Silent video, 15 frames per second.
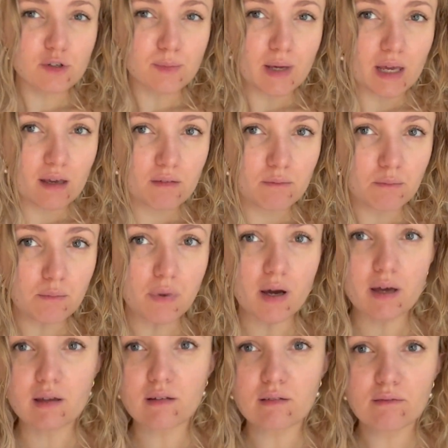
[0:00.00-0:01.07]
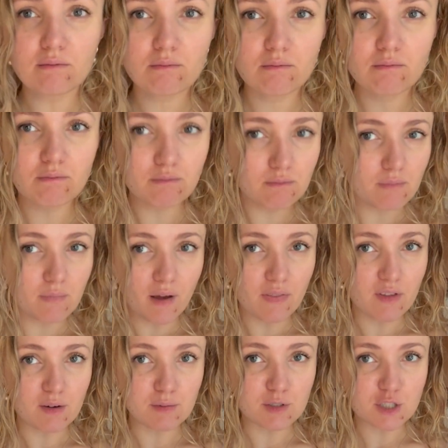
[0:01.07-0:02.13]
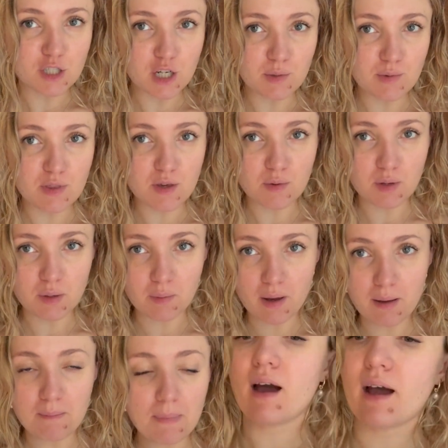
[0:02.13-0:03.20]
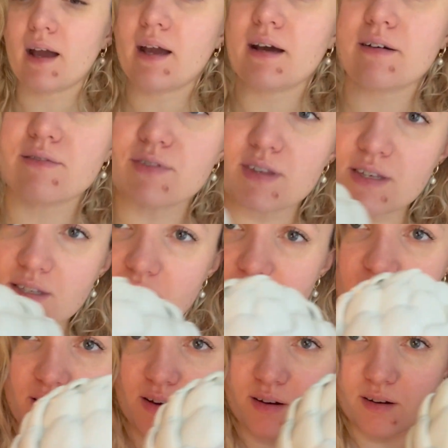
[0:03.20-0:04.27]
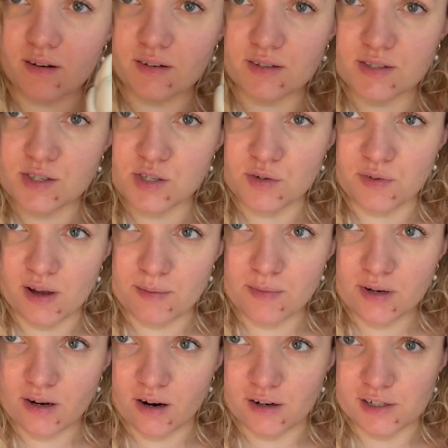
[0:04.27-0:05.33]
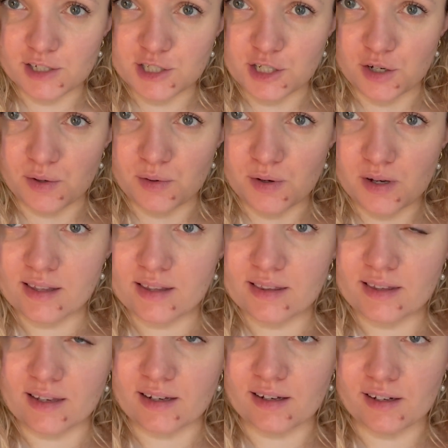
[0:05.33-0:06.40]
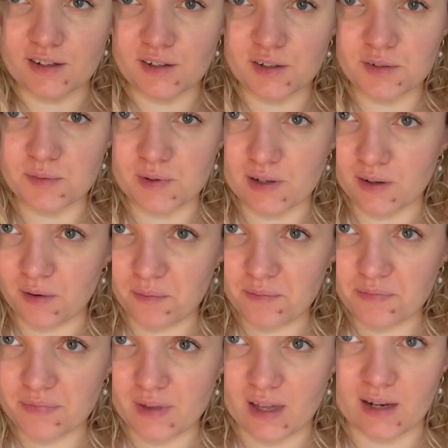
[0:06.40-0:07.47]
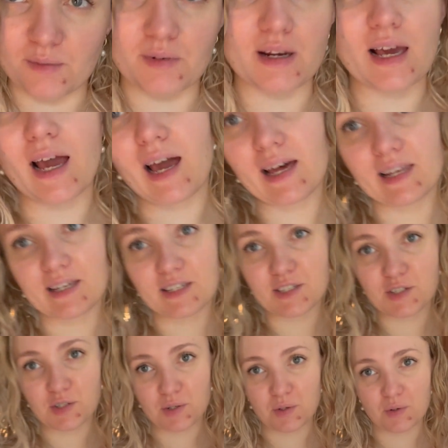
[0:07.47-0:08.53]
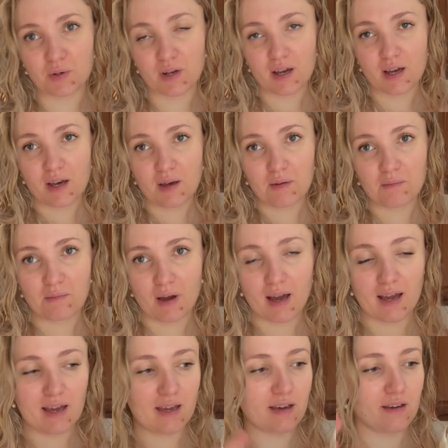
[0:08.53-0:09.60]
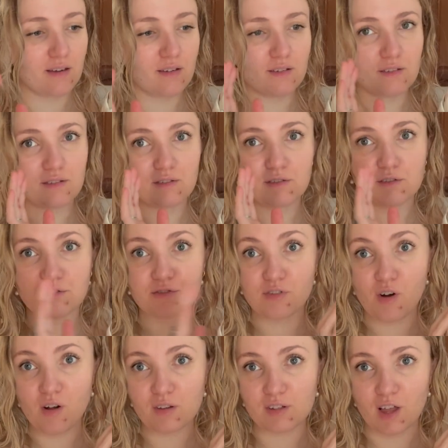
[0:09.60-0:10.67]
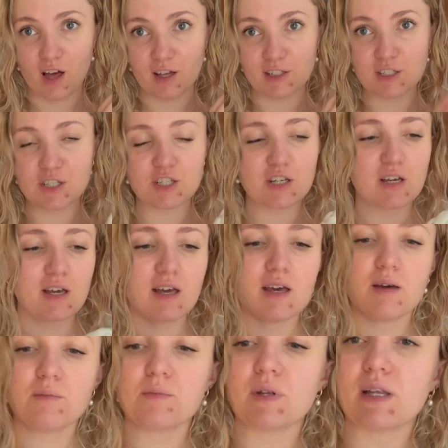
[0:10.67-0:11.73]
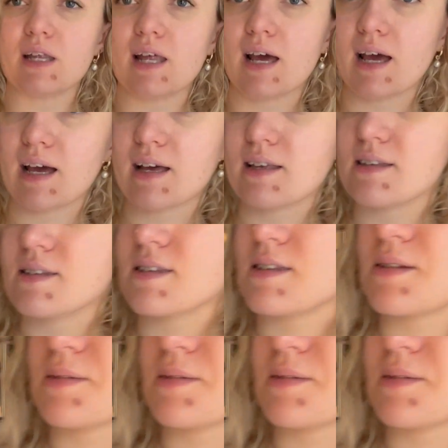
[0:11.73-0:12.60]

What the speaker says: me, but I thought I would share it with you anyway. I have this ceramic artichoke that I got at Goodwill, and I want to add it to my fall launch, but it has,